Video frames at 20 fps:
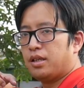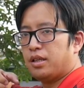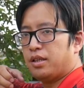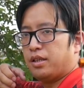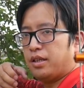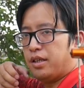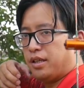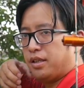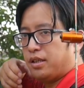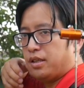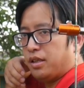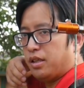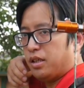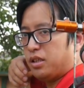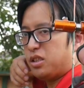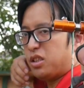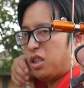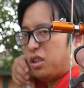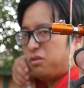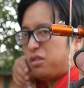then
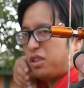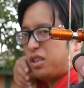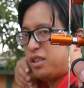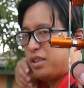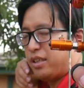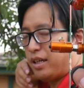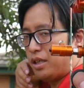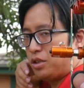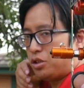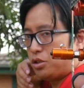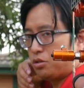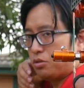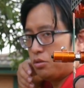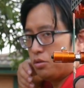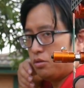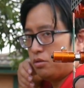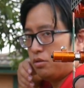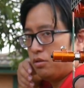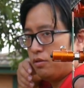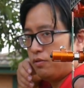it's only
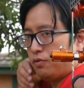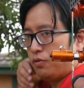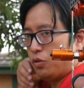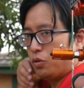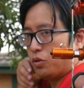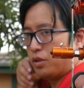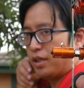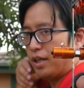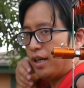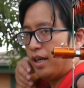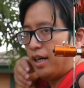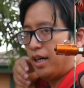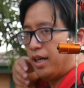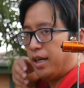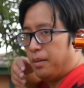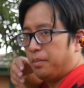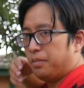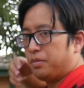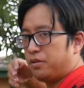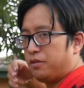natural for the
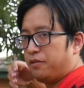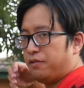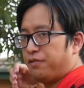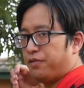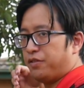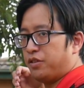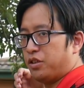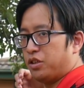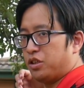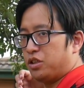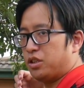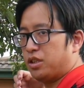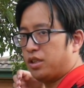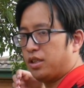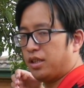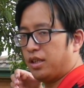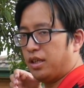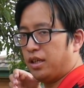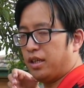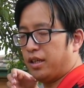arm to finish
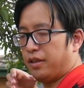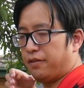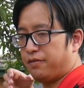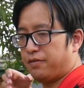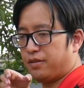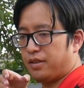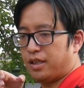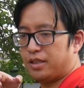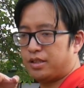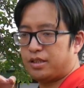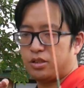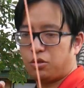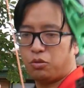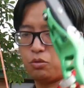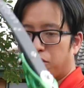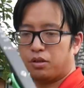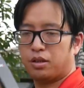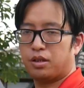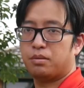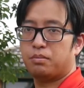left. And that's
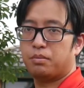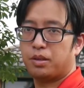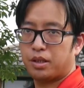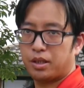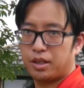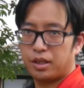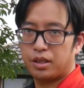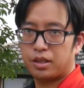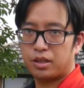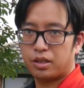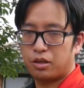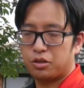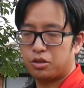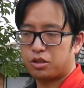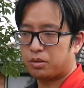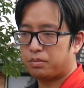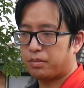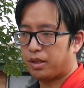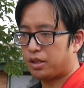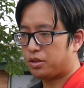taught in many
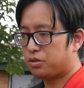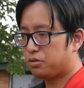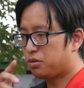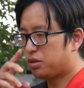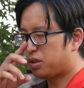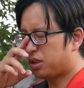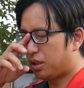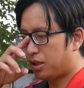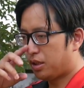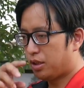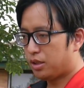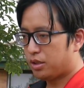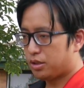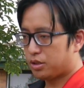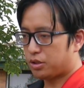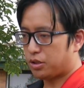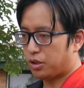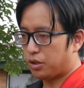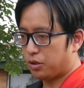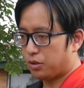coaching manuals.
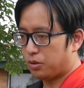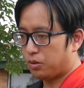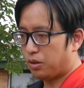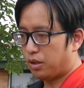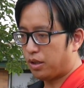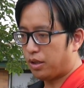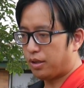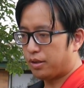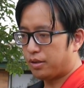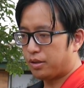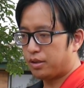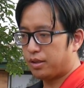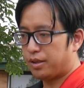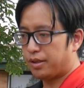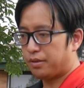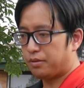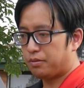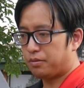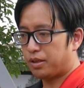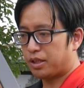So on
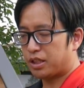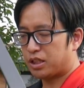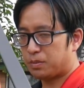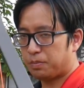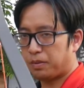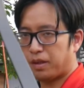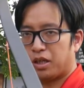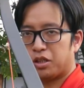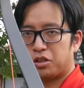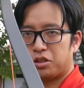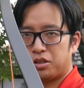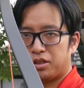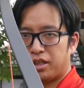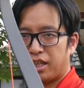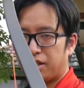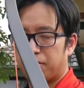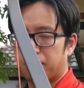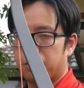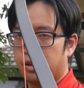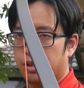expansion
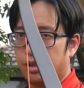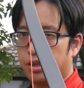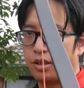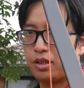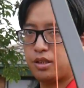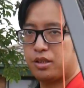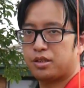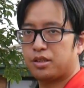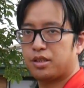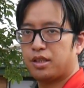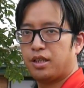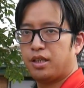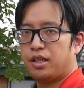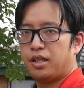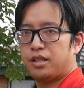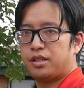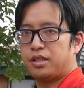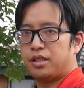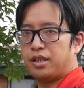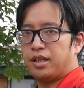and release,
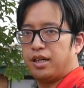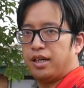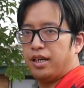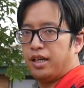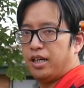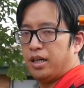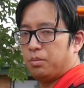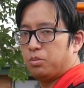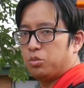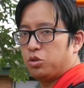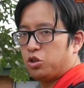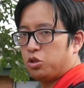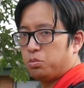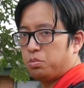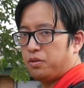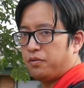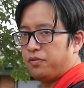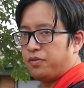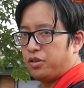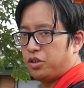the arm should
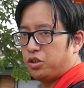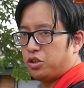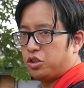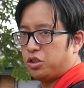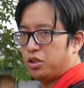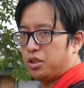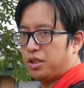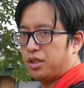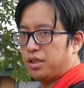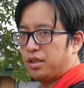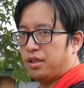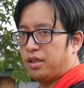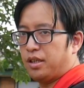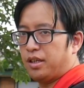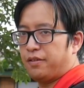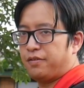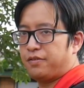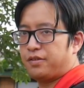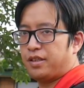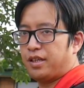be finishing
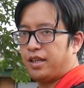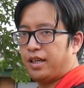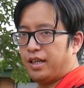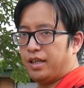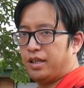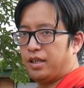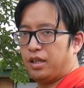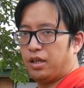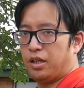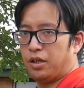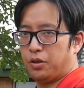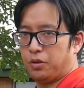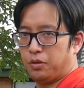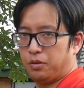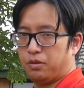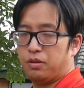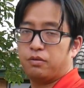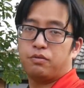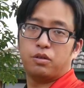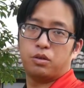left and
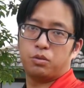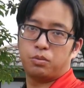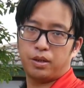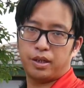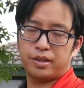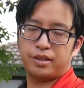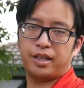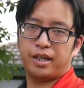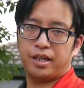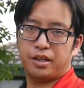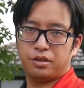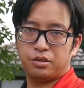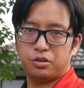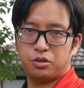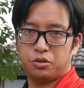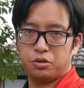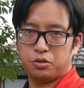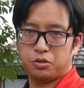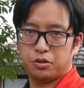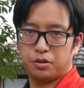low for a right-handed
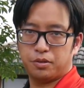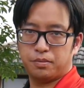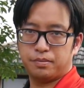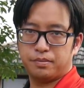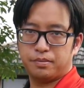shooter.